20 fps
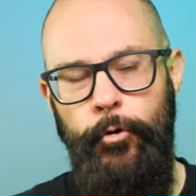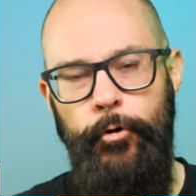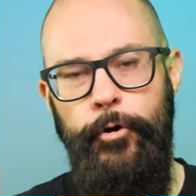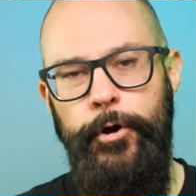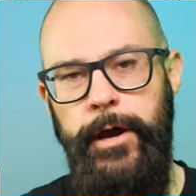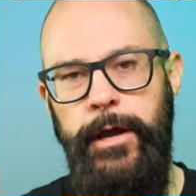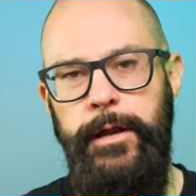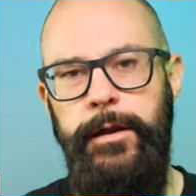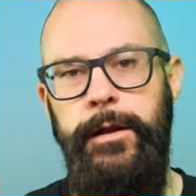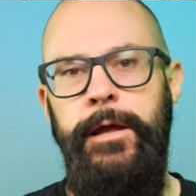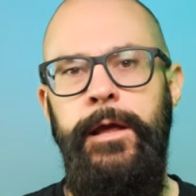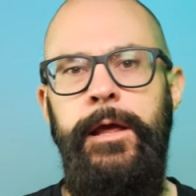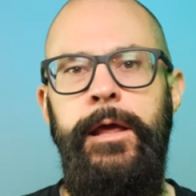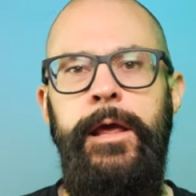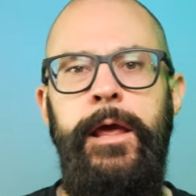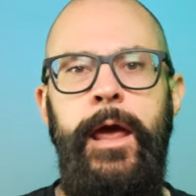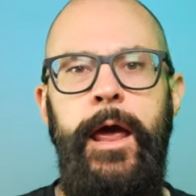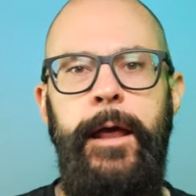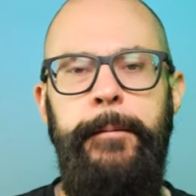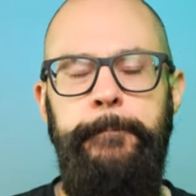Oregon.
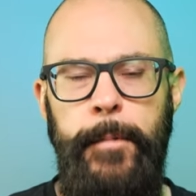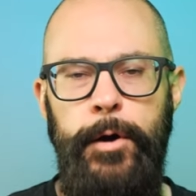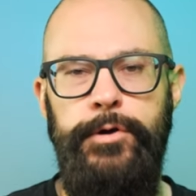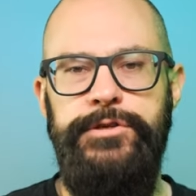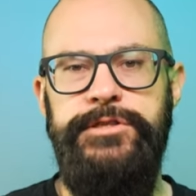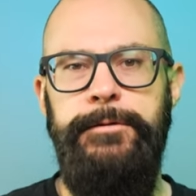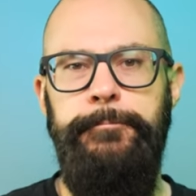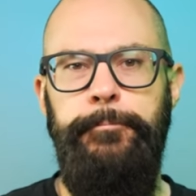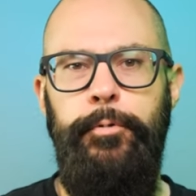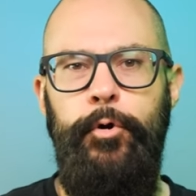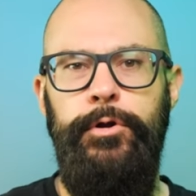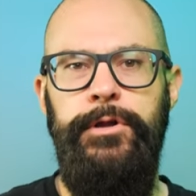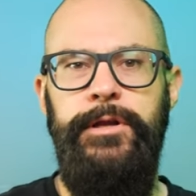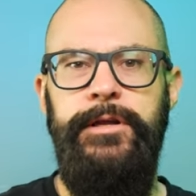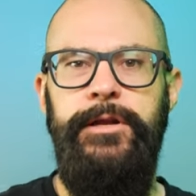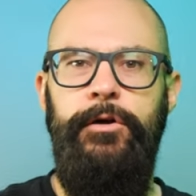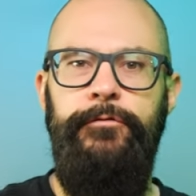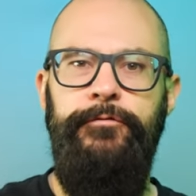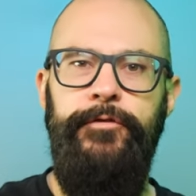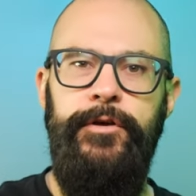And most
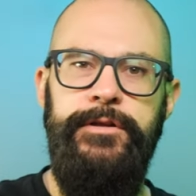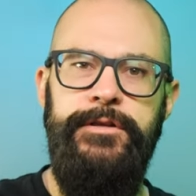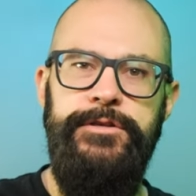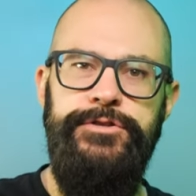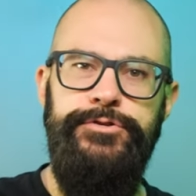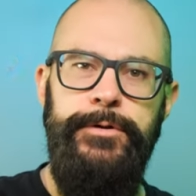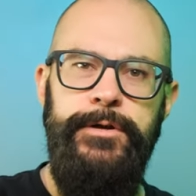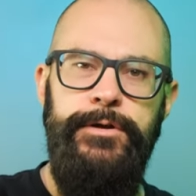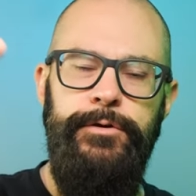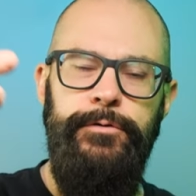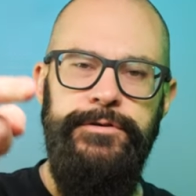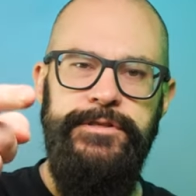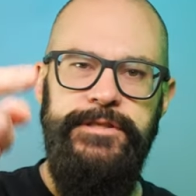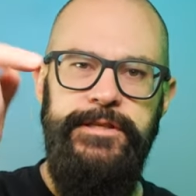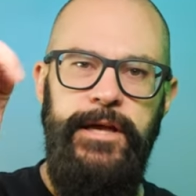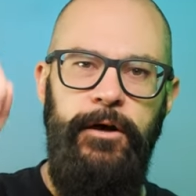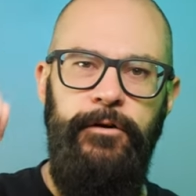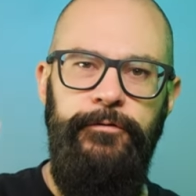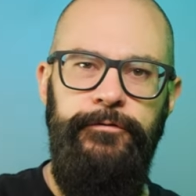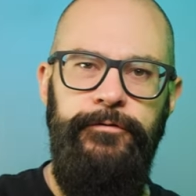importantly, don't forget to treat
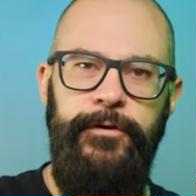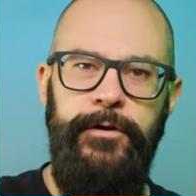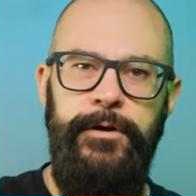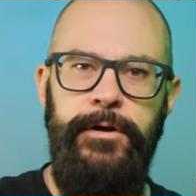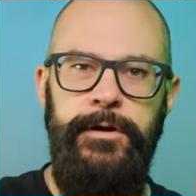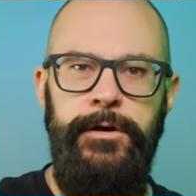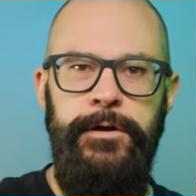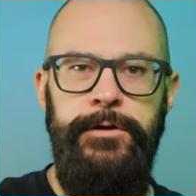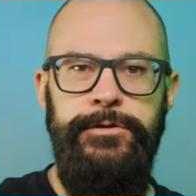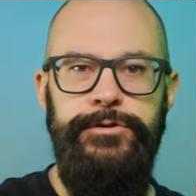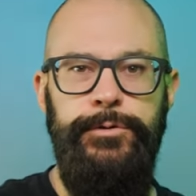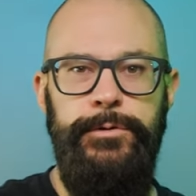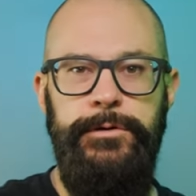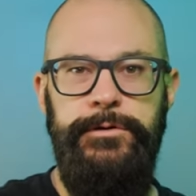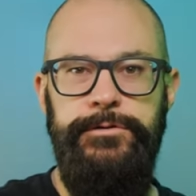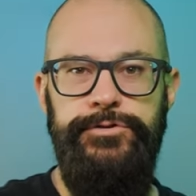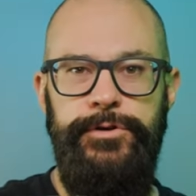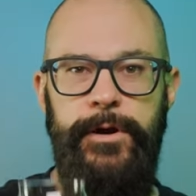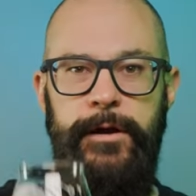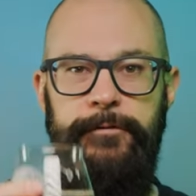yourself with a
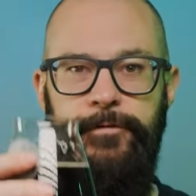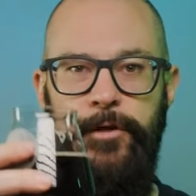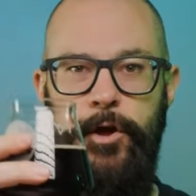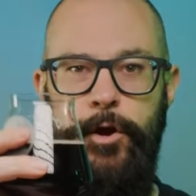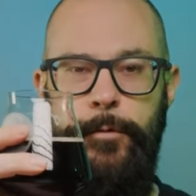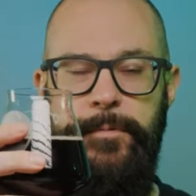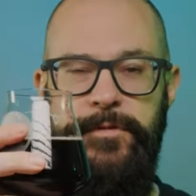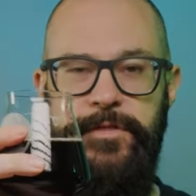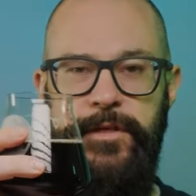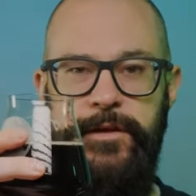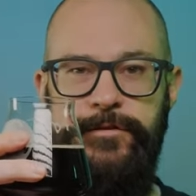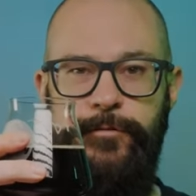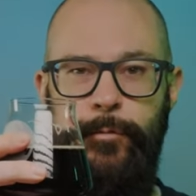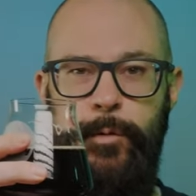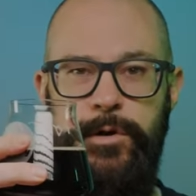little Draft Therapy. Thanks for